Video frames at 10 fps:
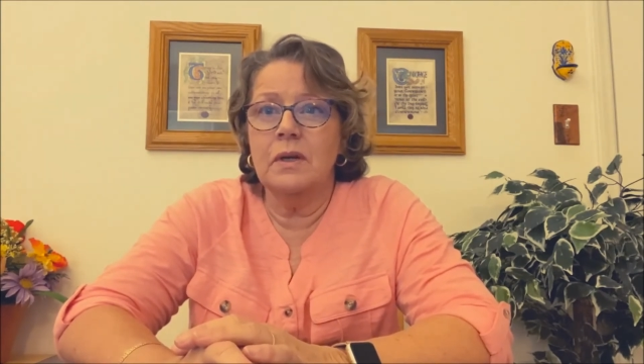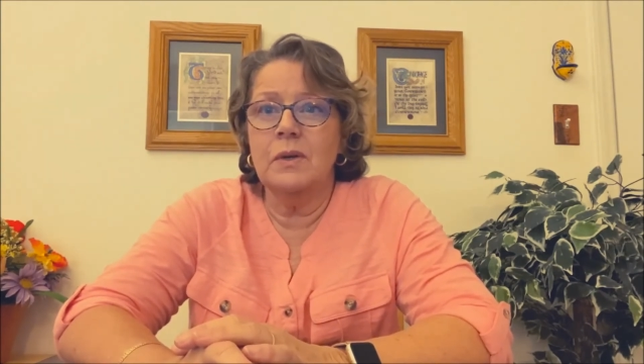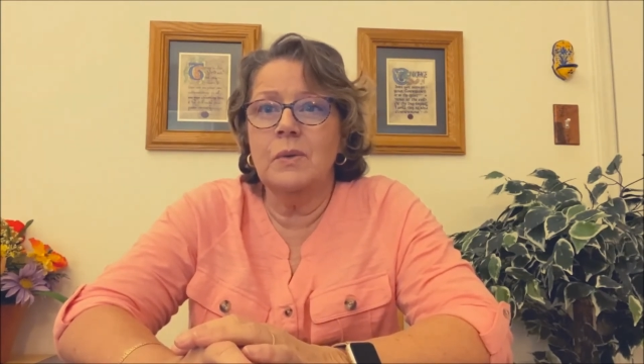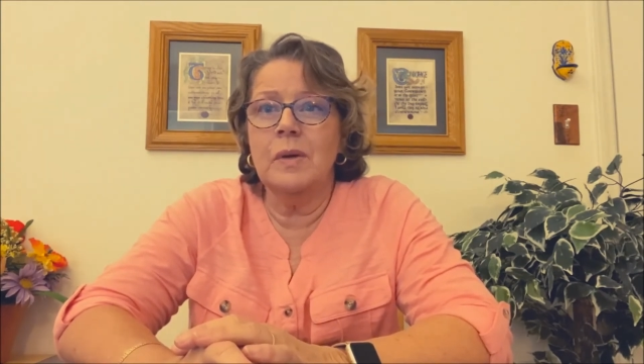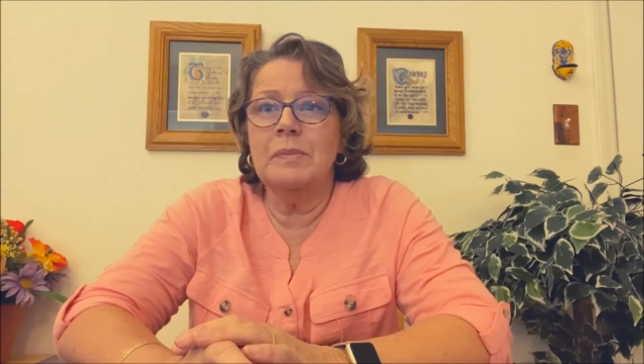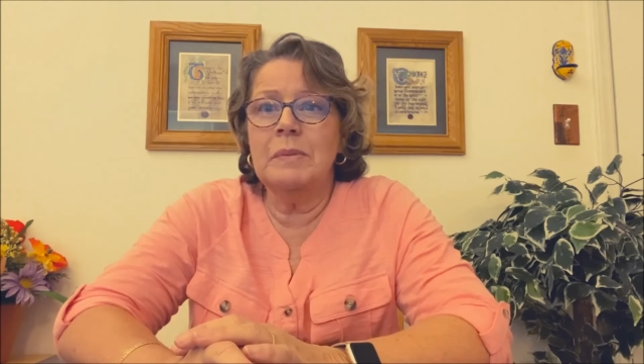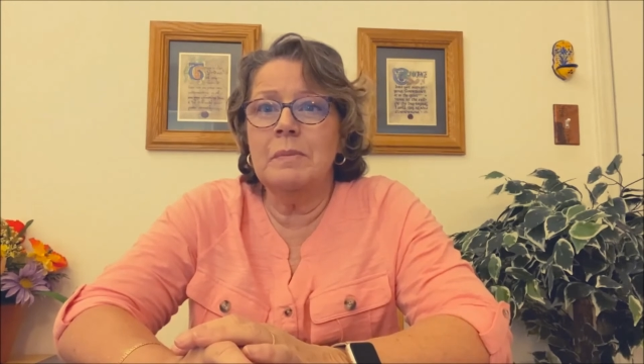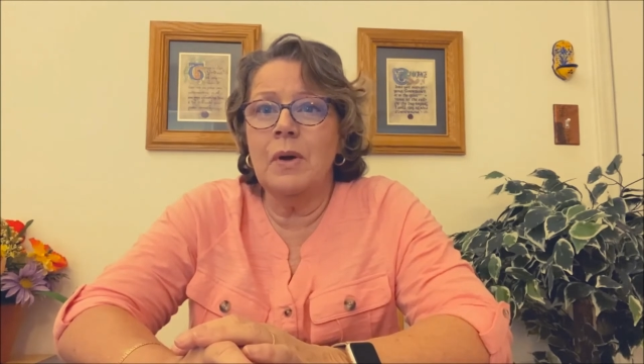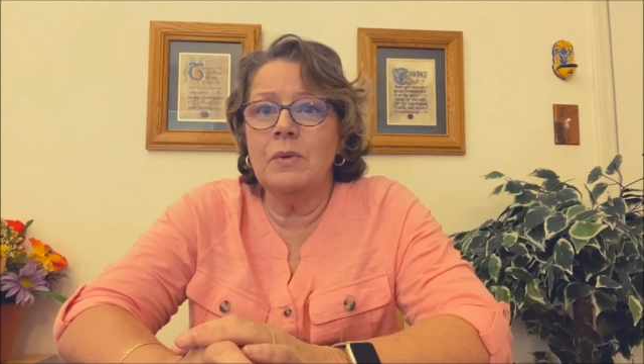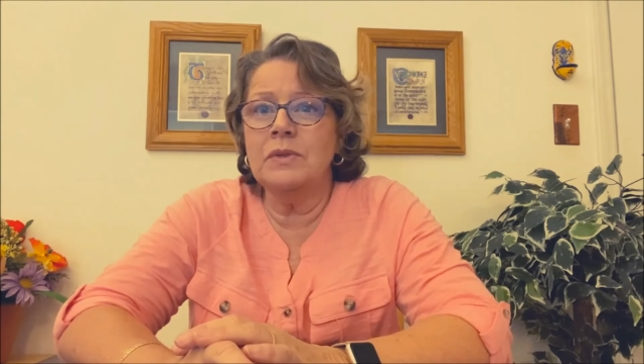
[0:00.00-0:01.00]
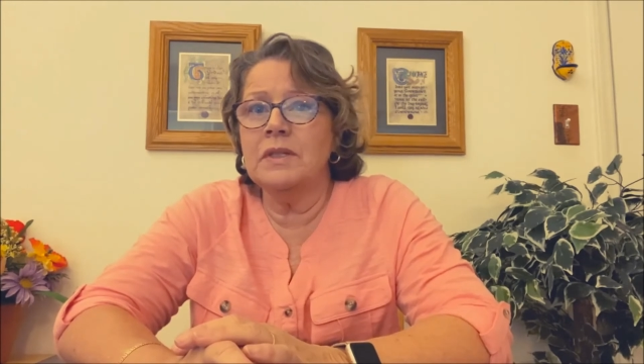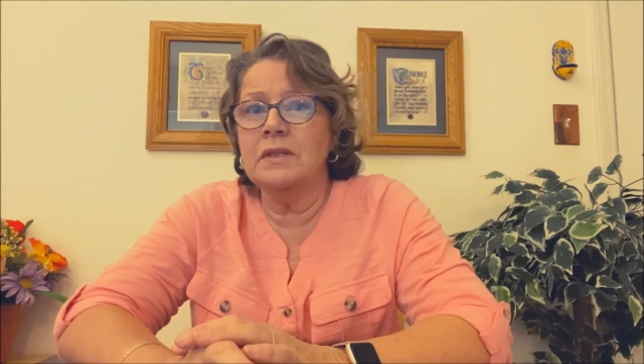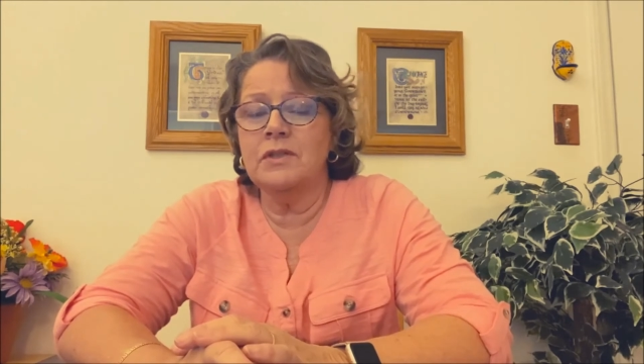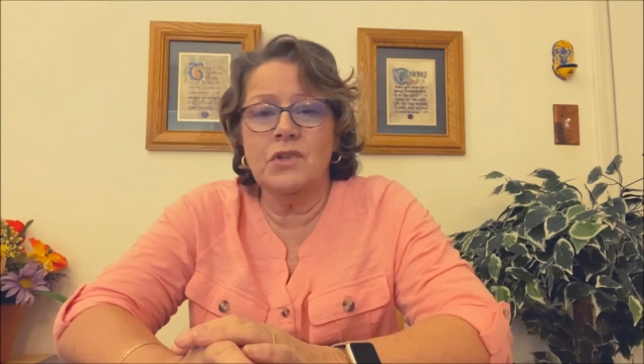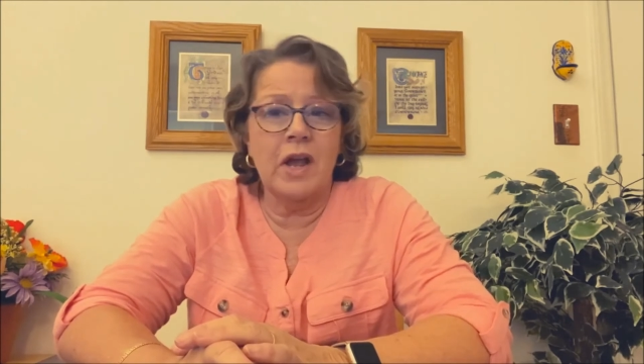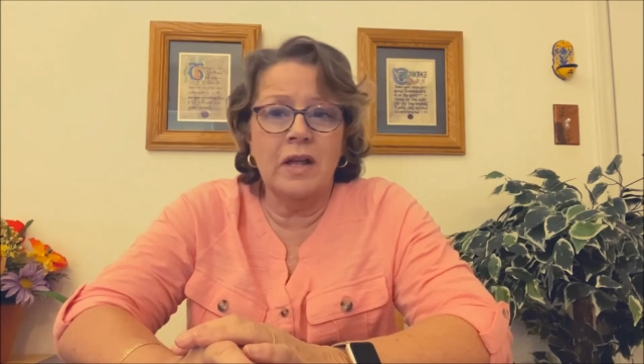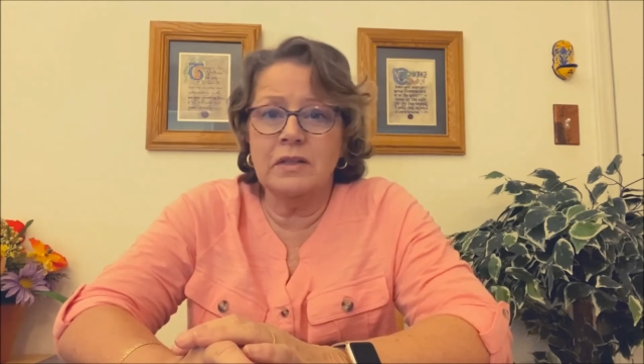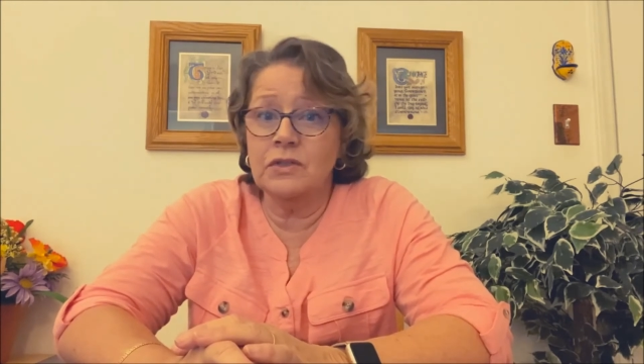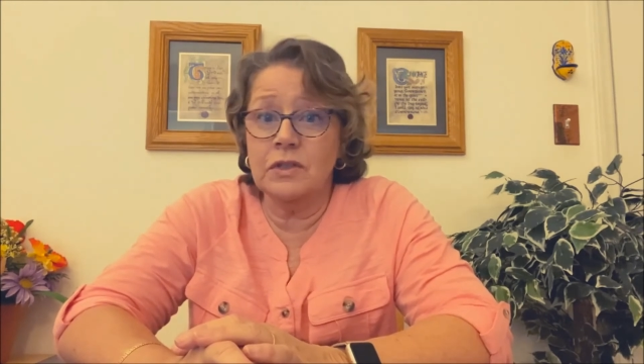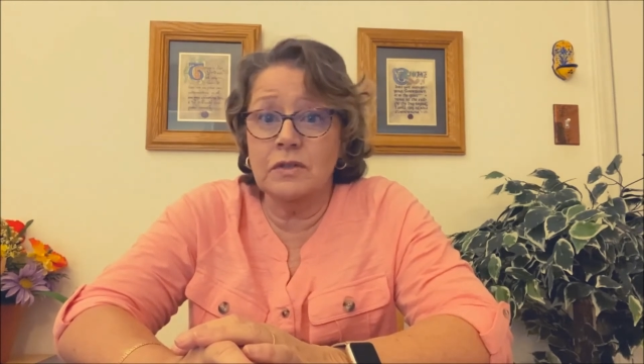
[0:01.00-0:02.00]
who are bemoaning the
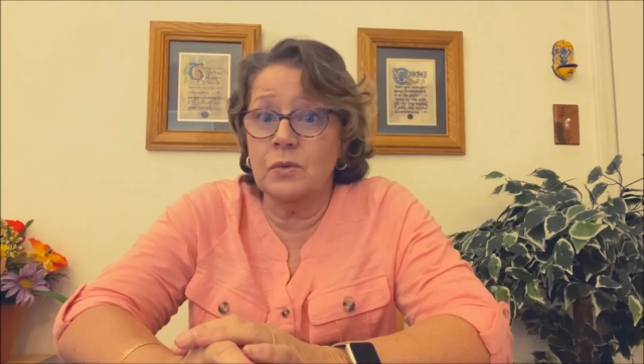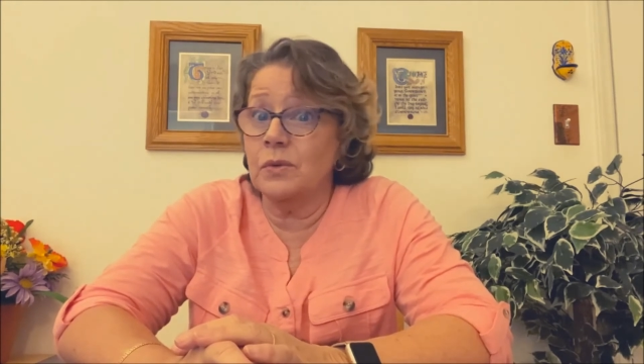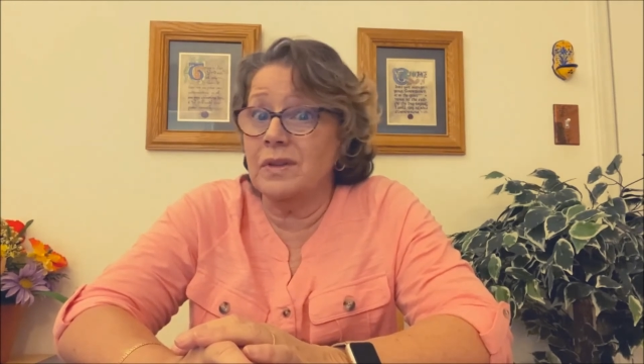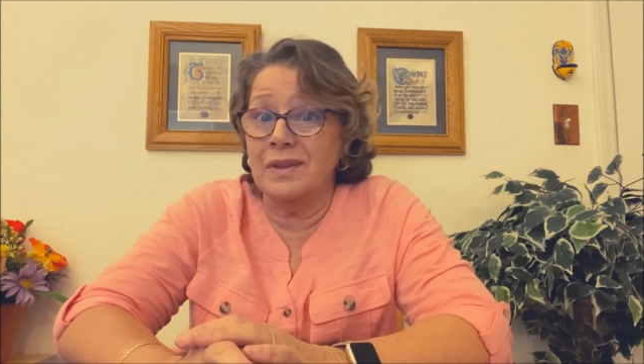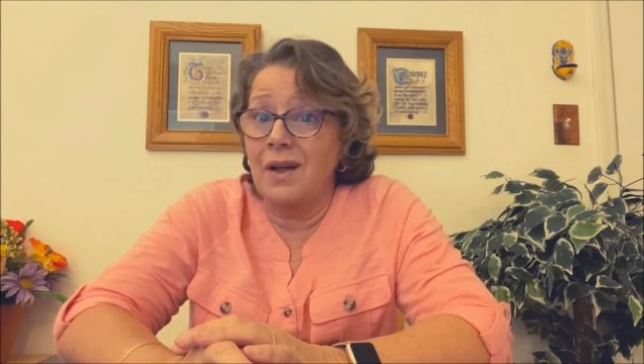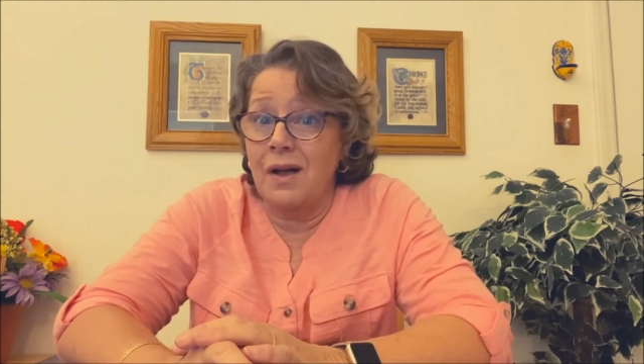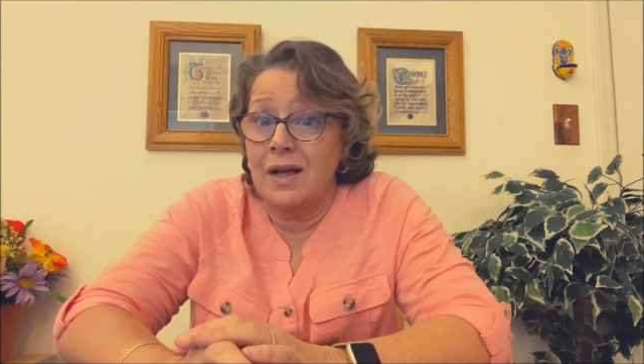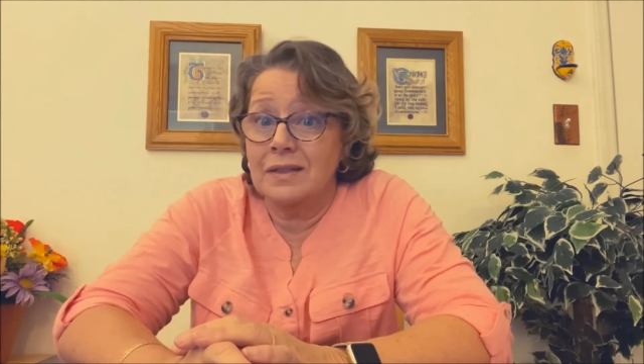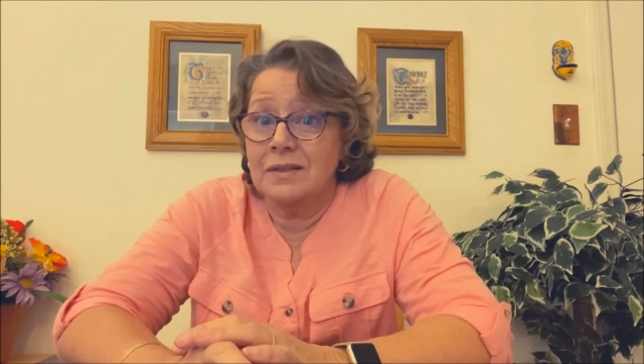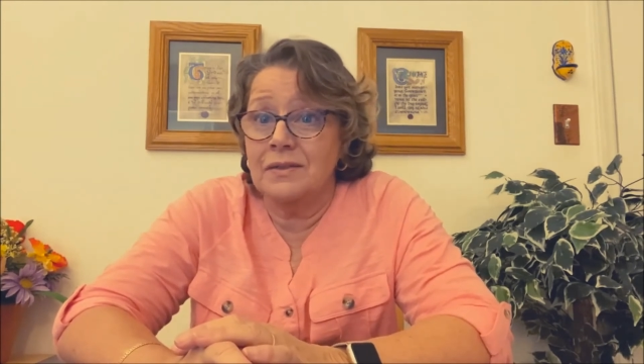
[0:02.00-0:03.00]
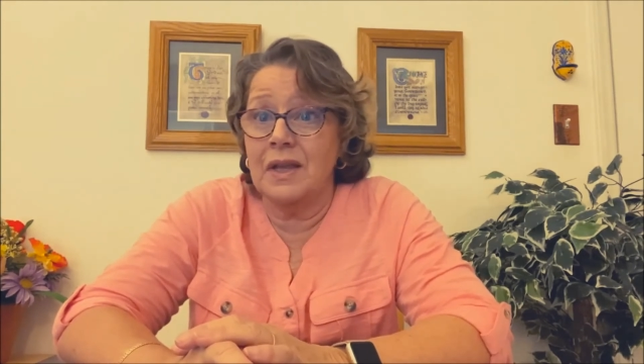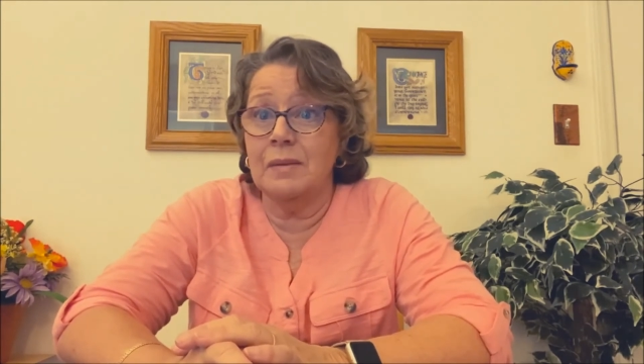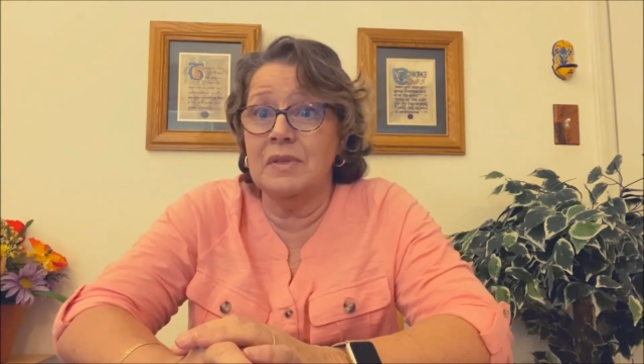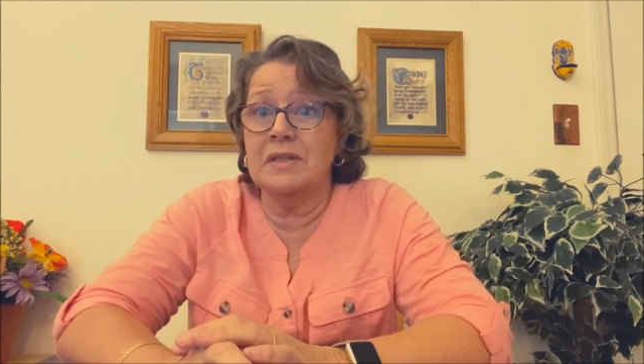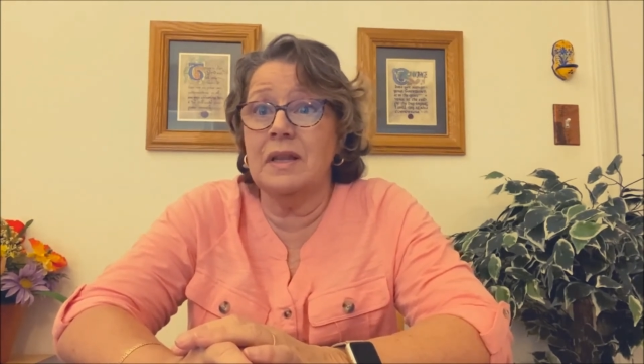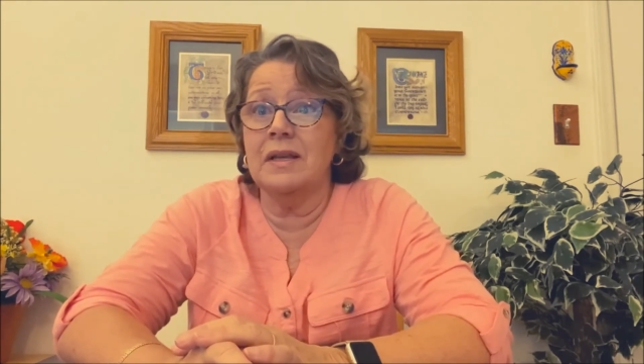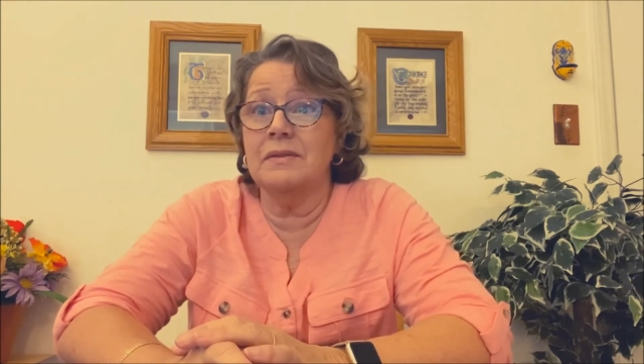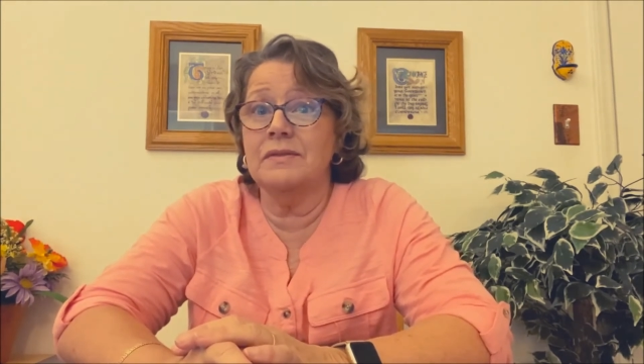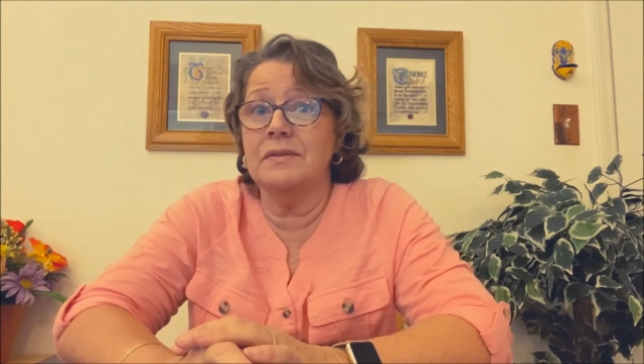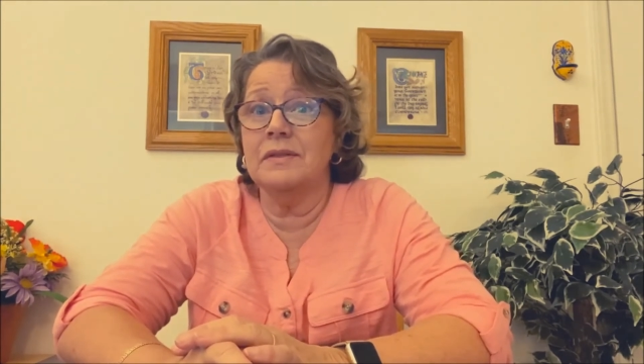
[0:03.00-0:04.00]
challenges or the loss of campus
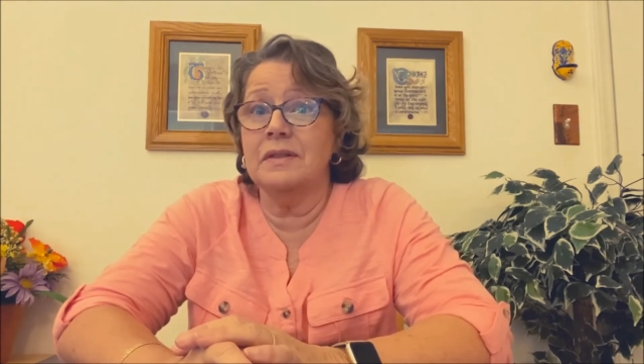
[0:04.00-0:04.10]
life,